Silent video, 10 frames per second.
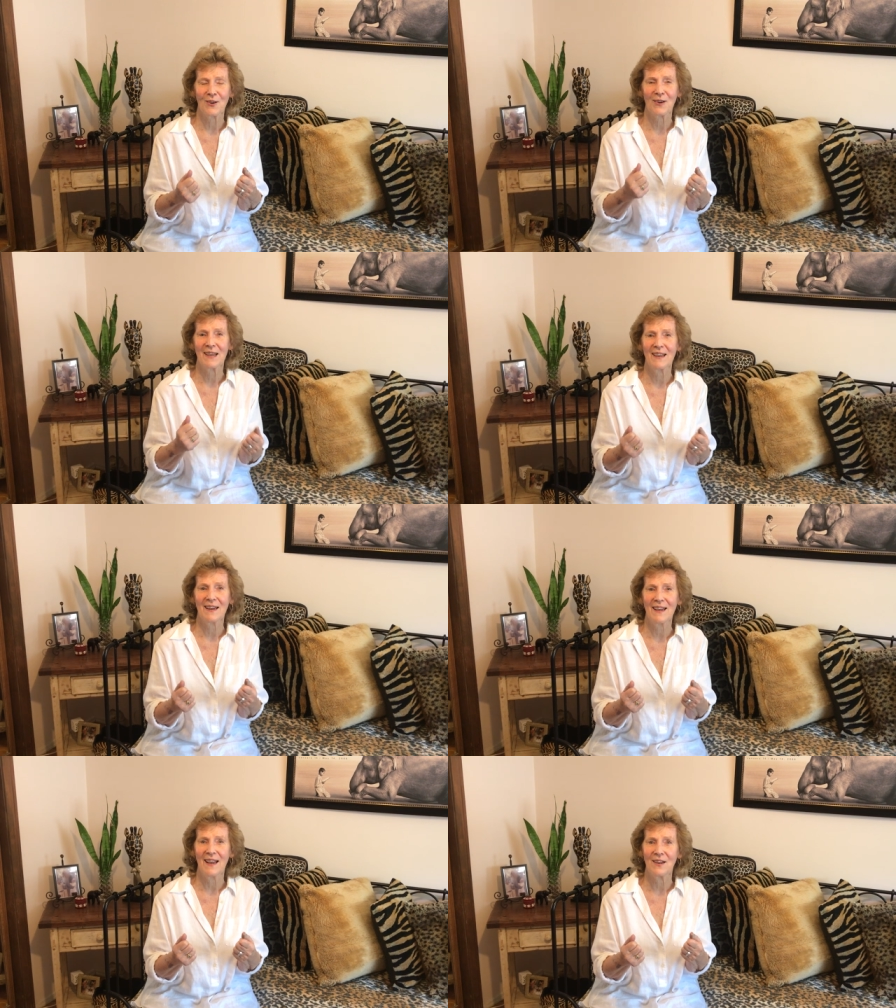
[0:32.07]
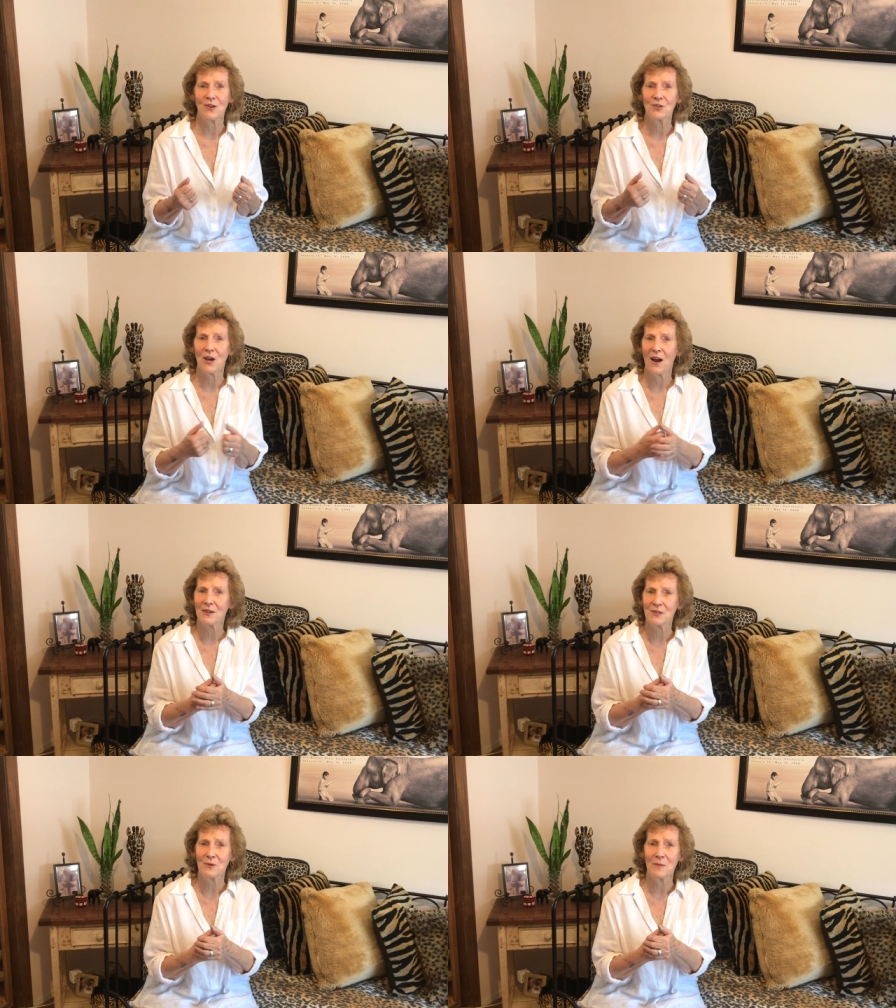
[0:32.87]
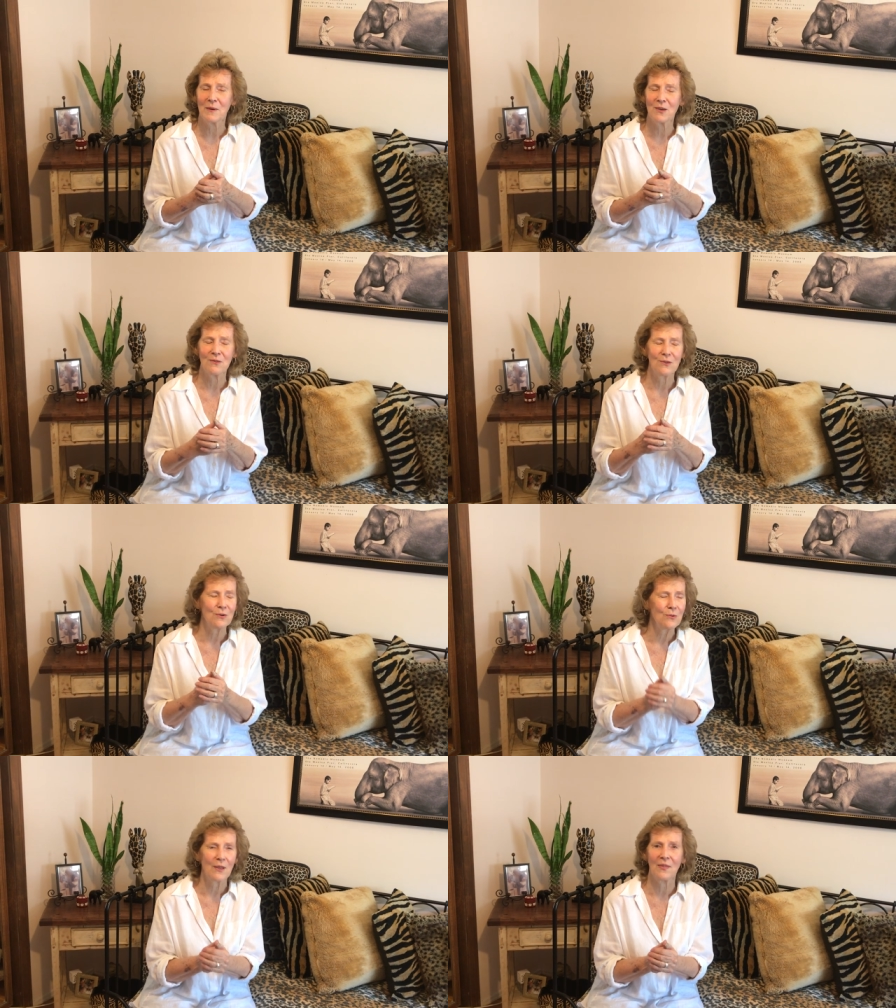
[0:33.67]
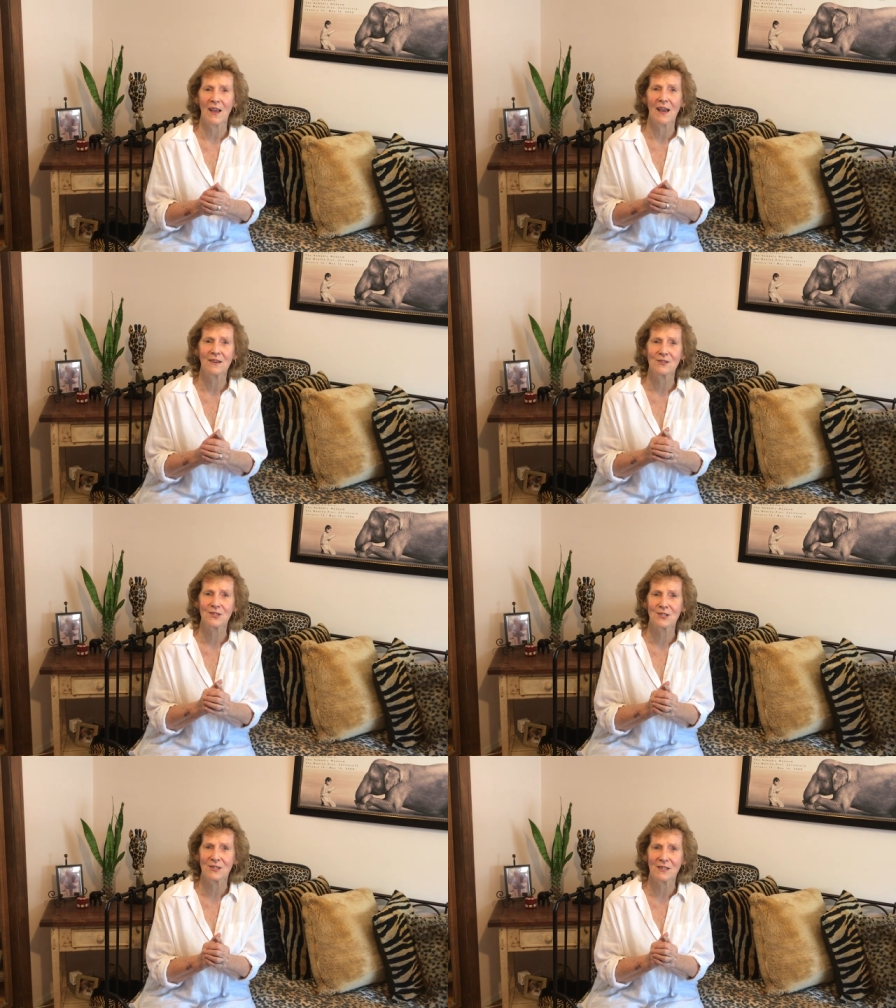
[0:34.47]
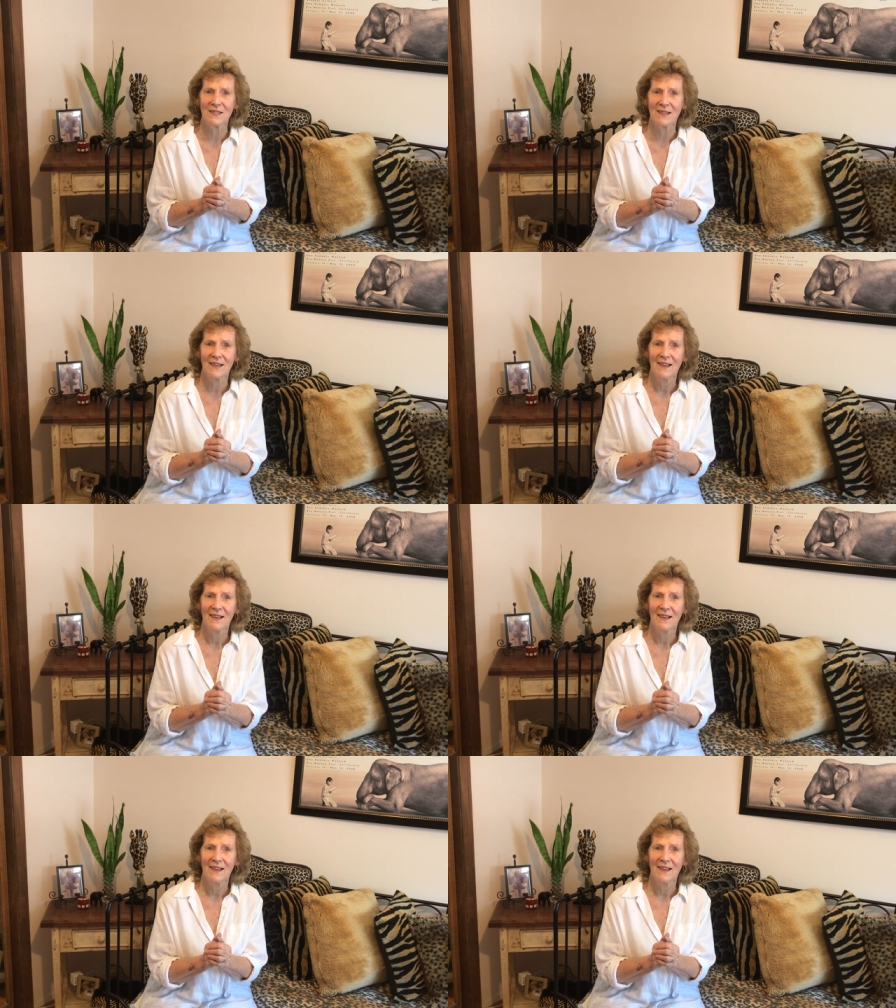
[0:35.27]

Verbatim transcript: or your kitty and you talk to them and you knew that they understood?